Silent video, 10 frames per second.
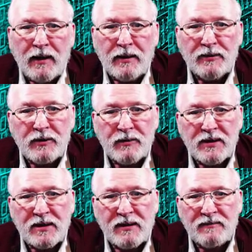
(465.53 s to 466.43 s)
So
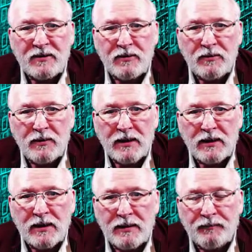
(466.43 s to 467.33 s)
this gives you
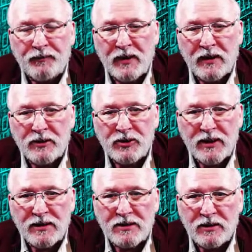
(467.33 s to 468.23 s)
a
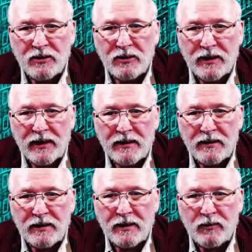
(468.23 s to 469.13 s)
chance to look
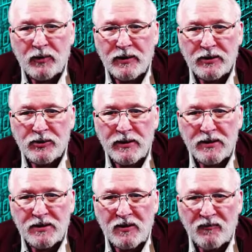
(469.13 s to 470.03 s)
at what the
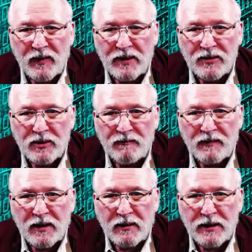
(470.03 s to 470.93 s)
choices you've made so
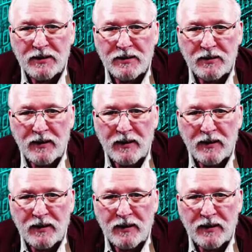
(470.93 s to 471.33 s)
far is.